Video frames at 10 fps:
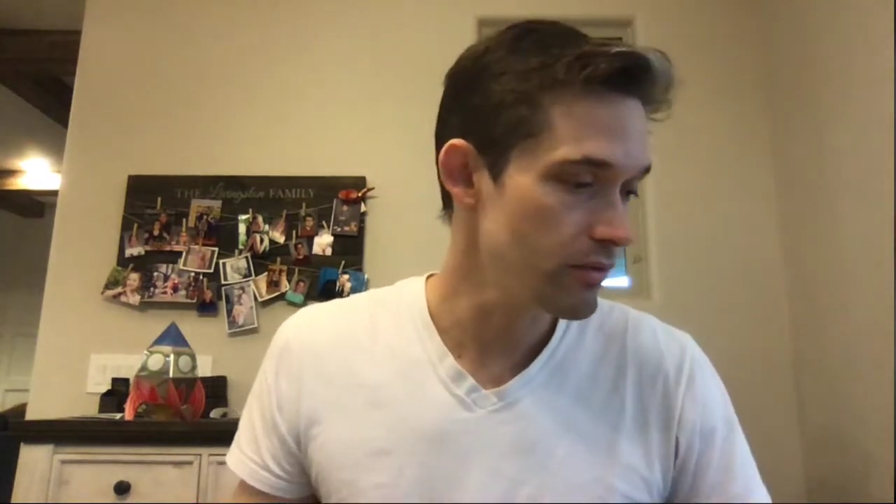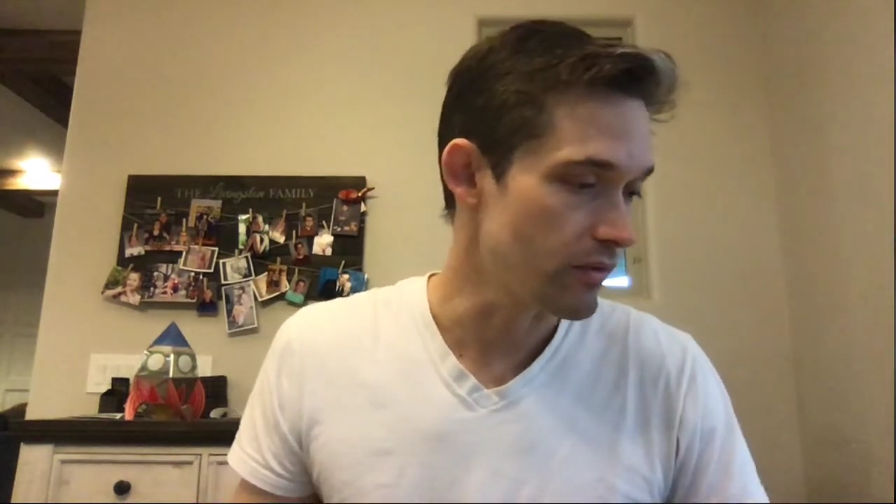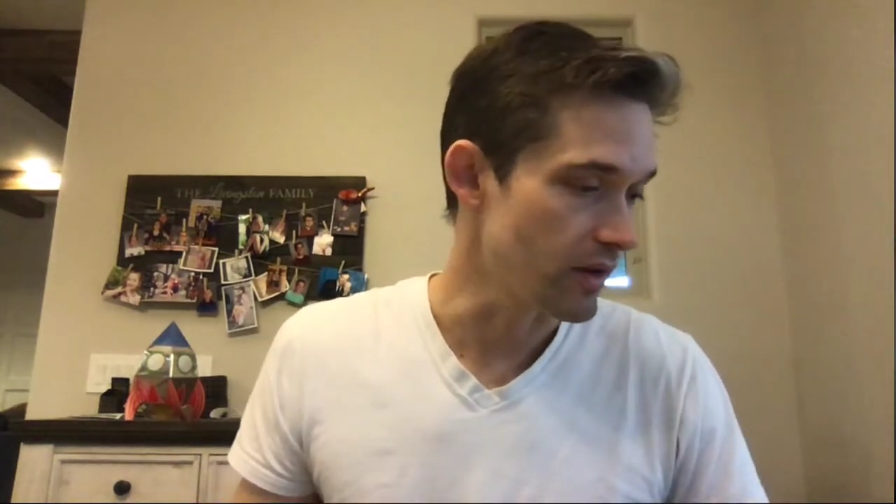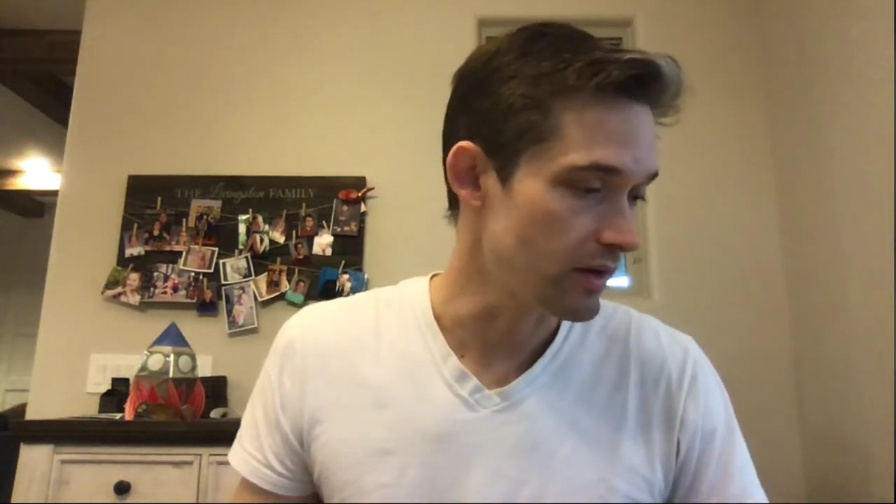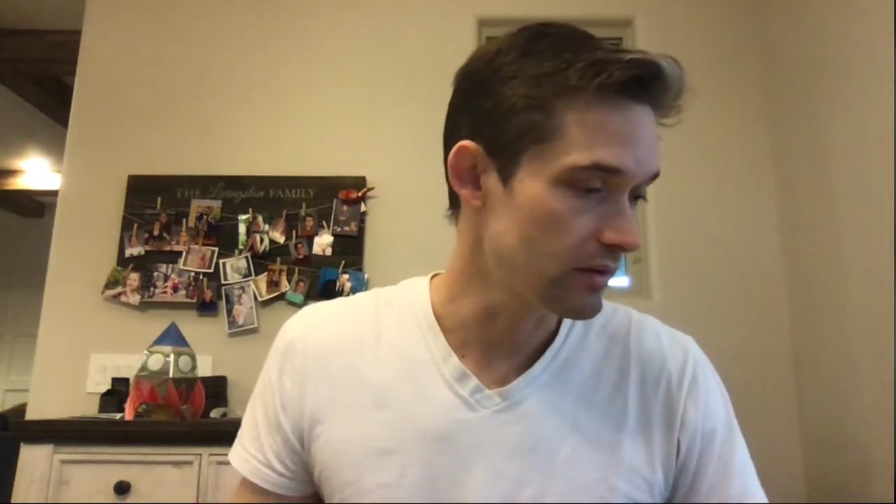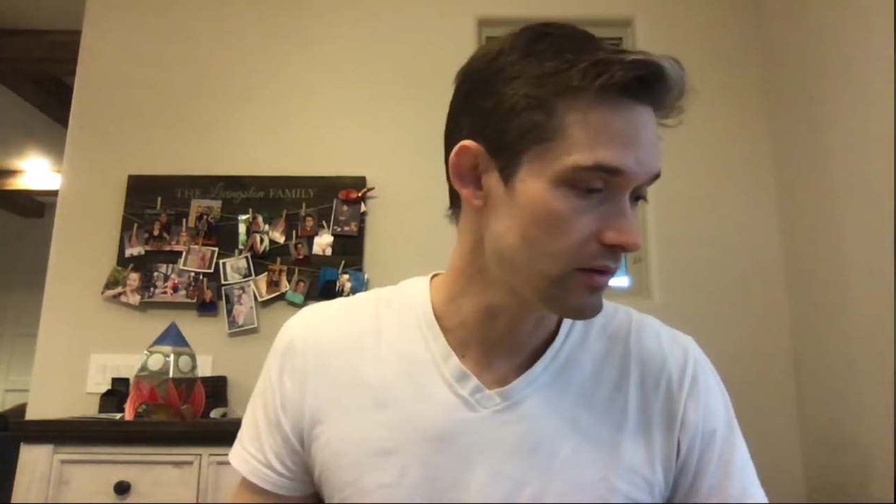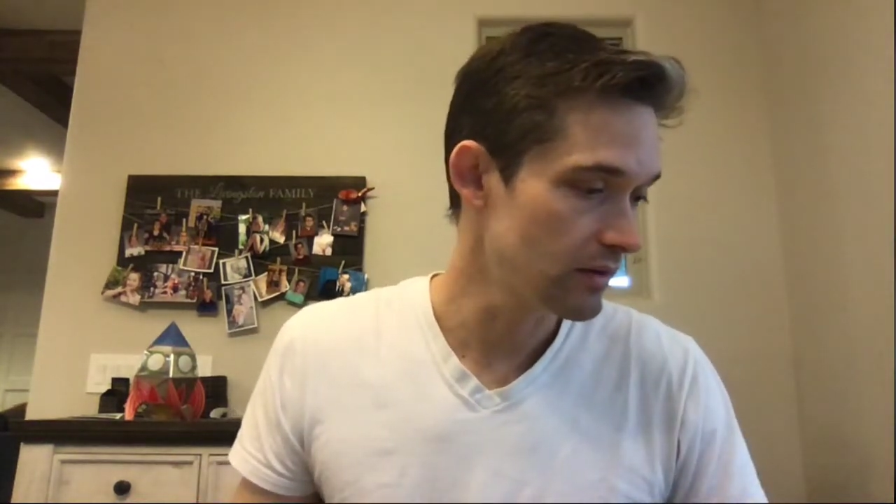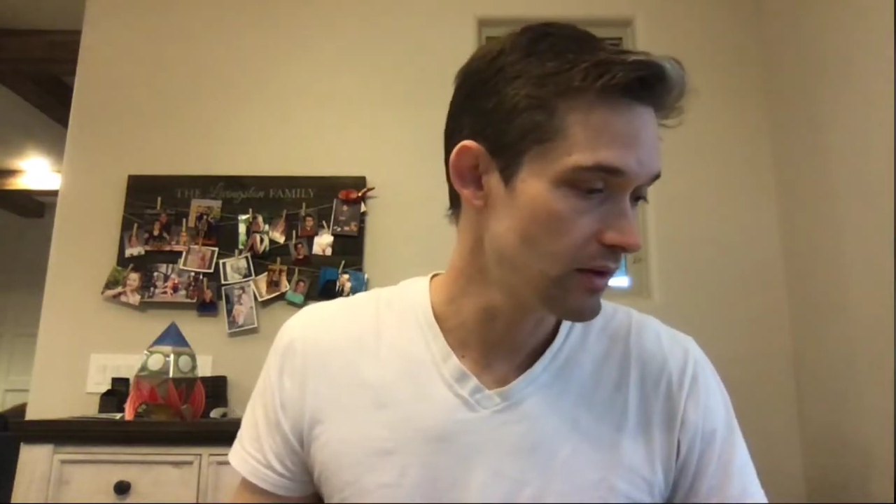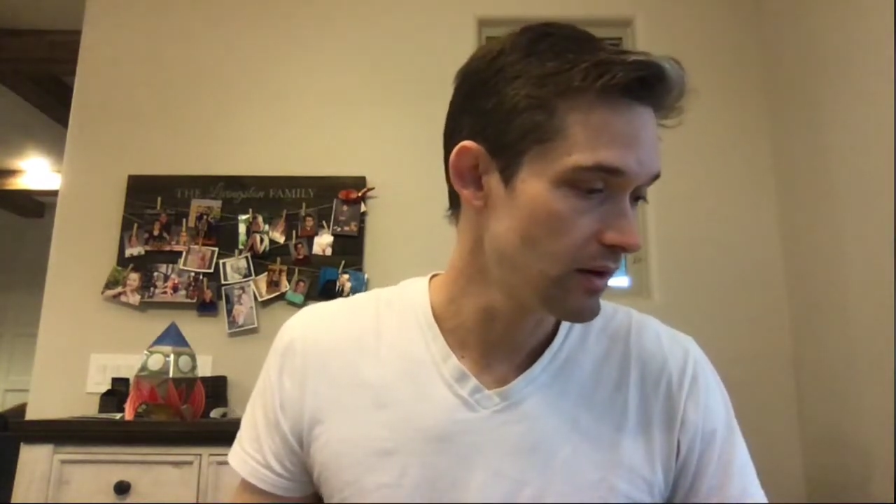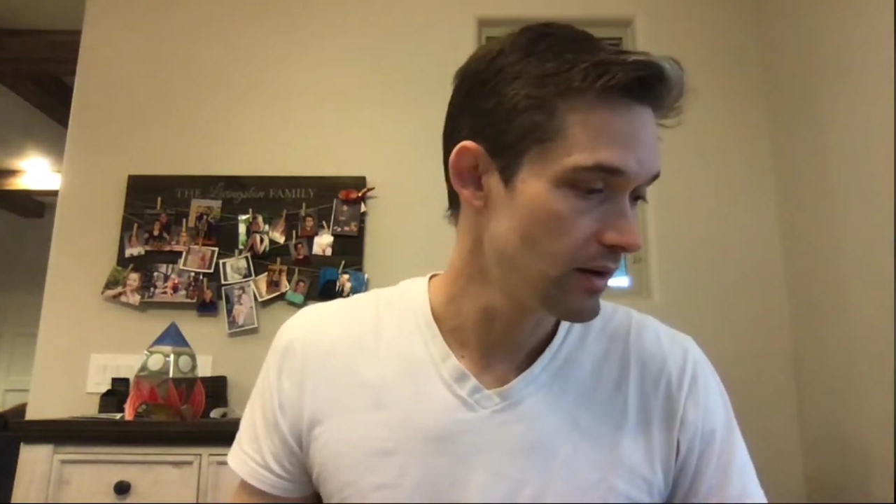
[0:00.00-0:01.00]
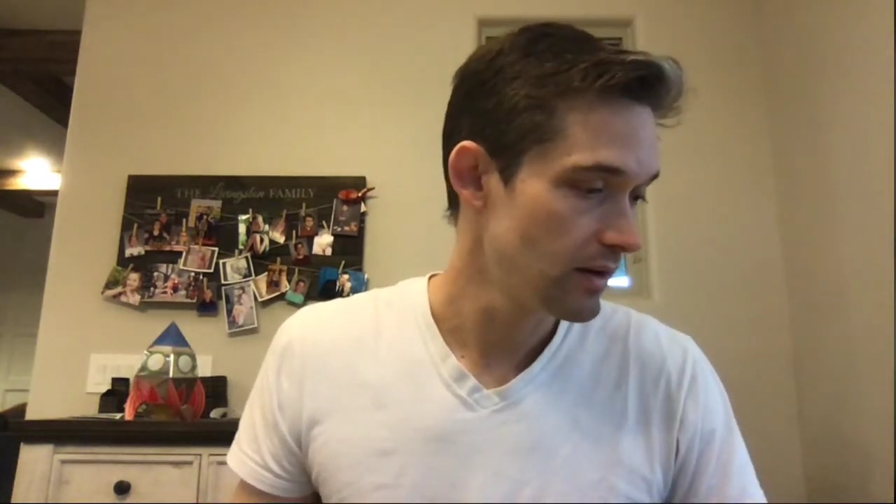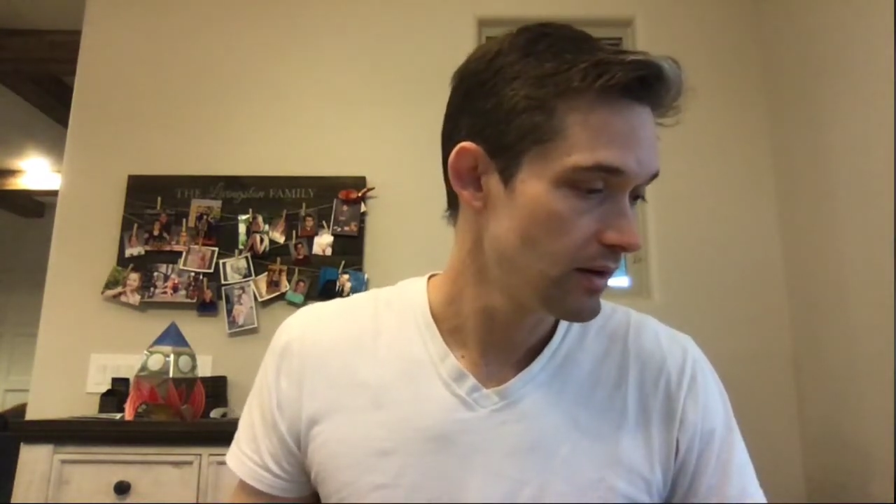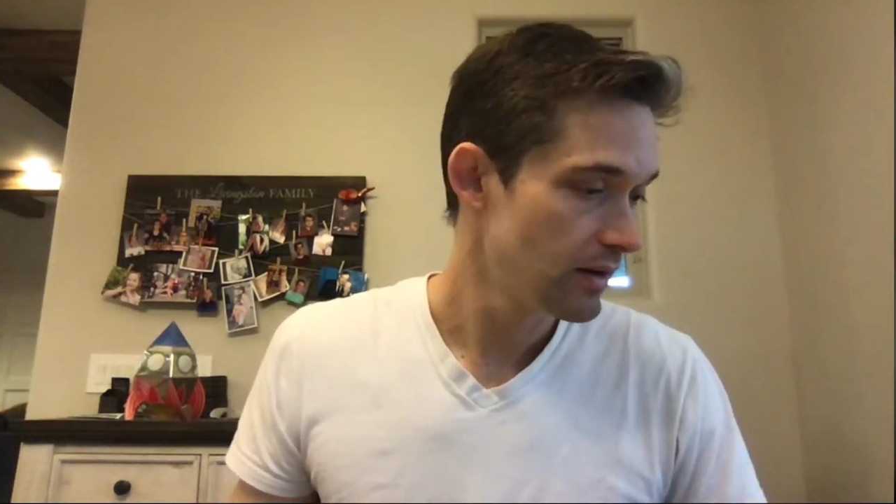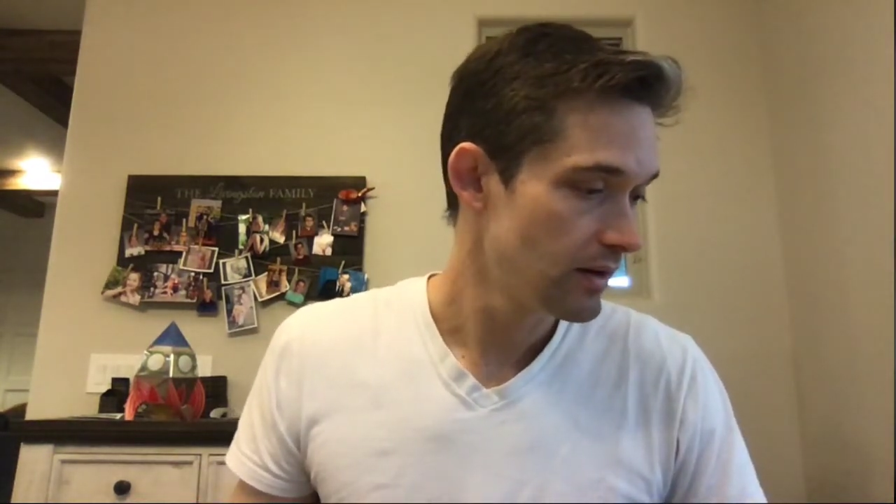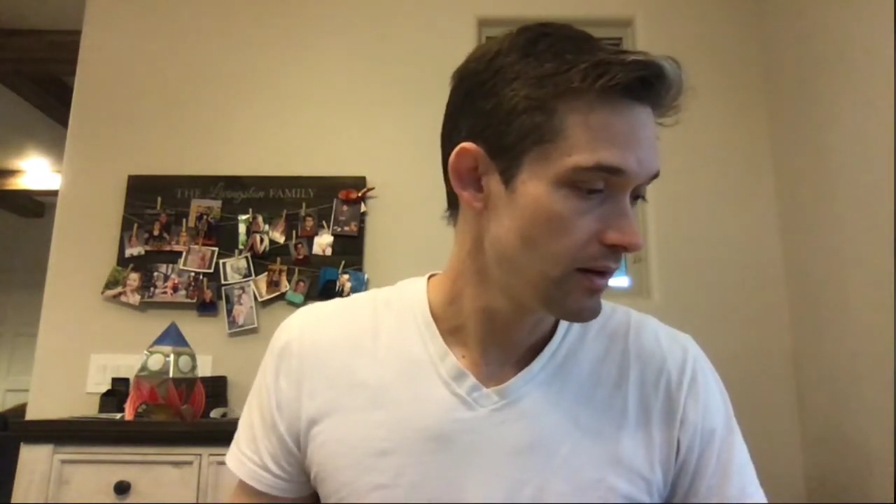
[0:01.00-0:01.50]
this,
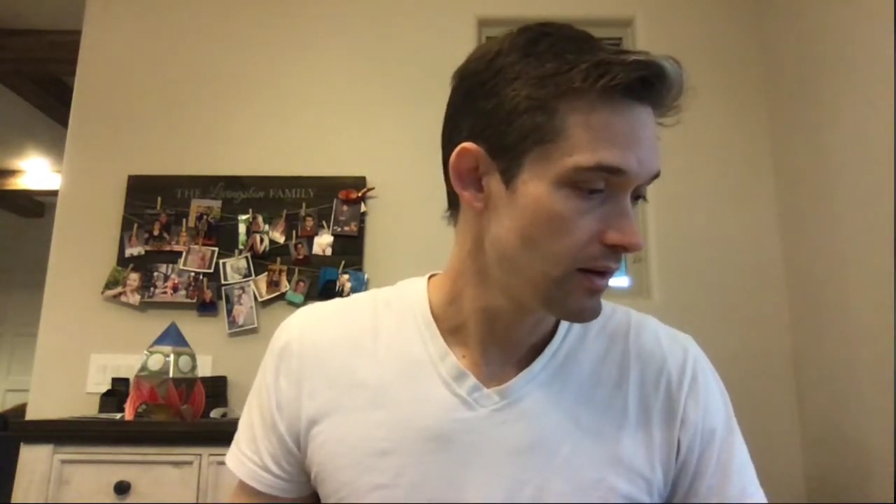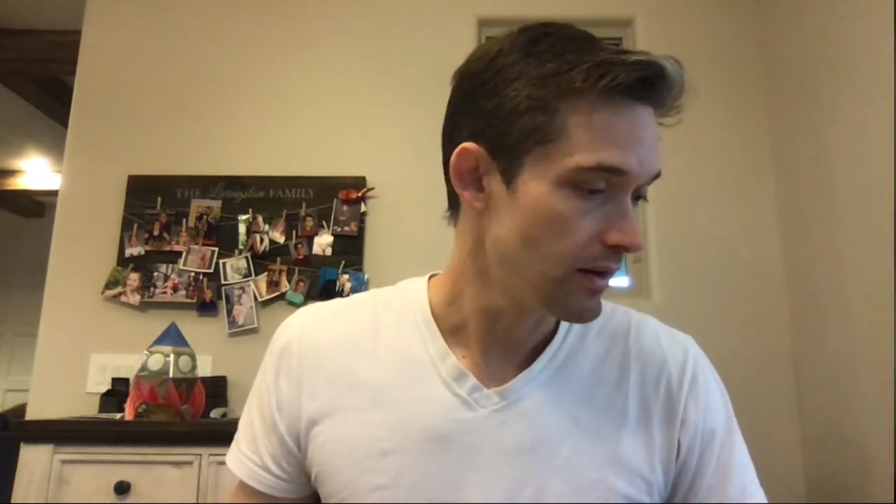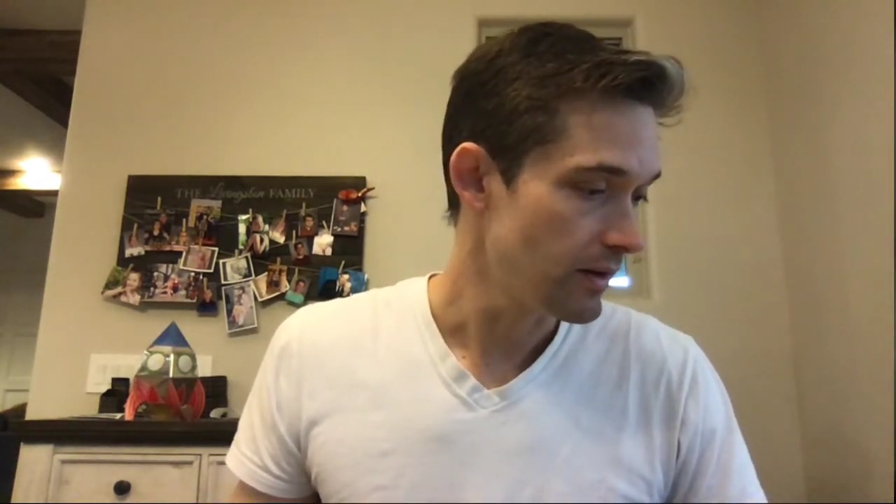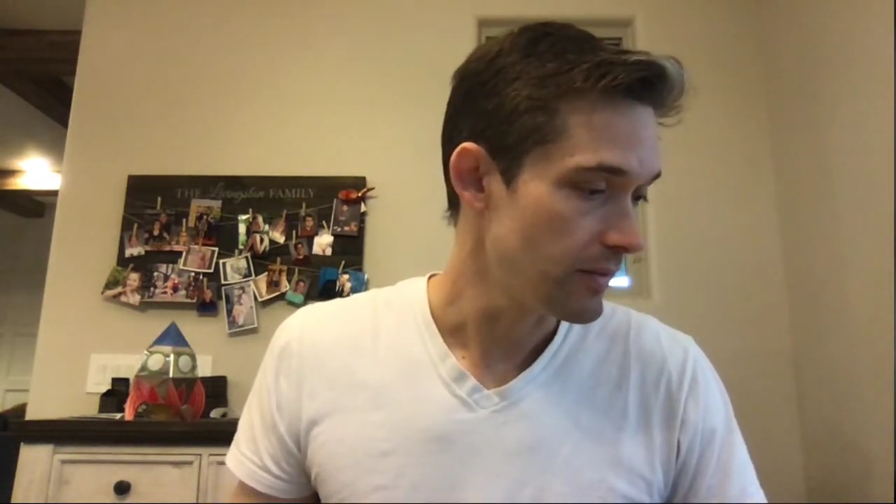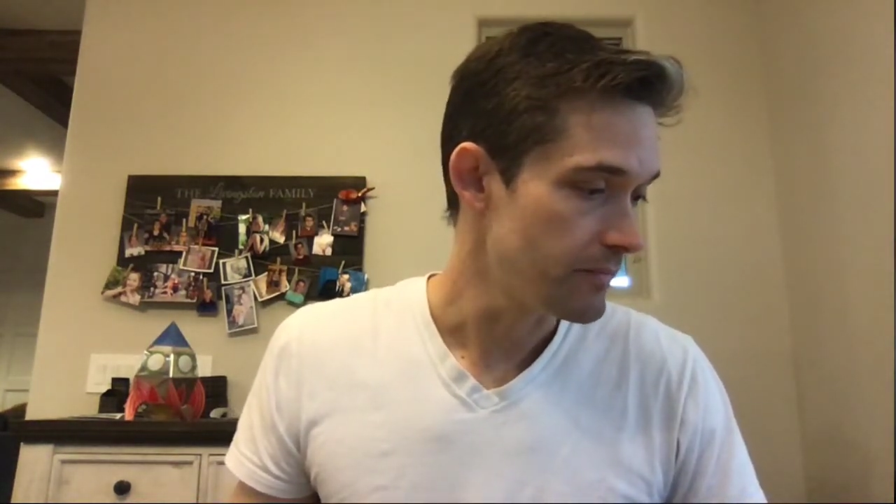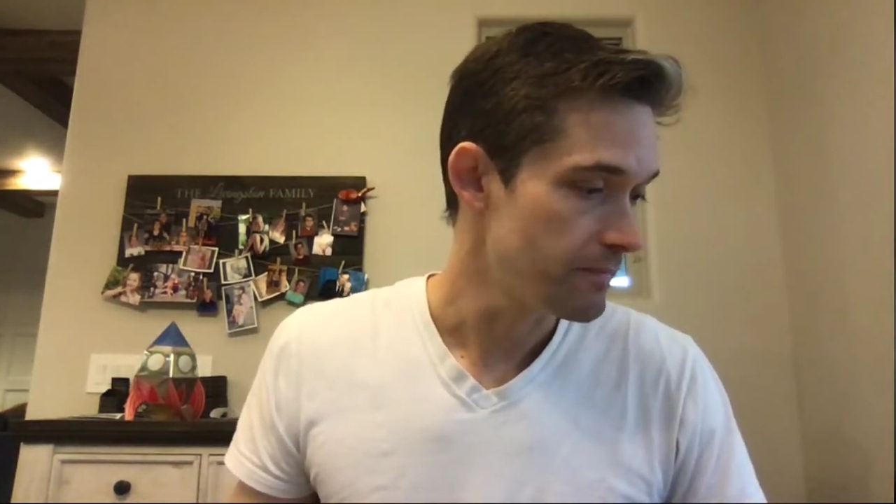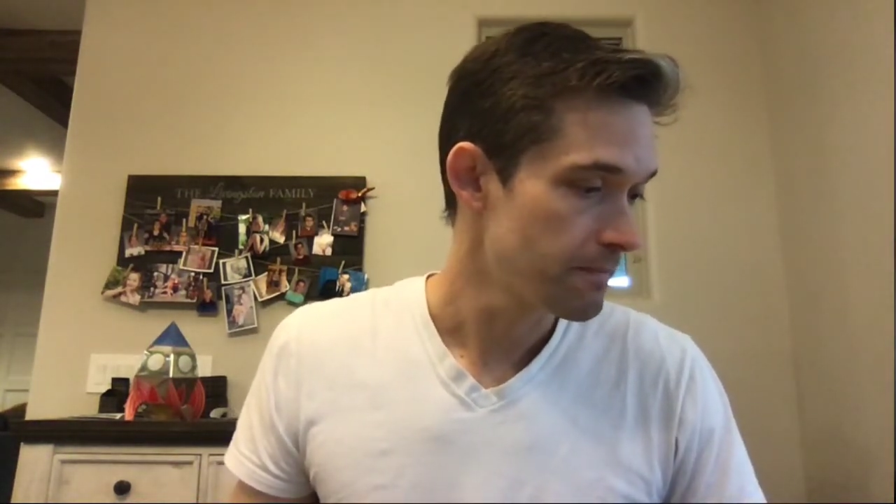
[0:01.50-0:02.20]
um,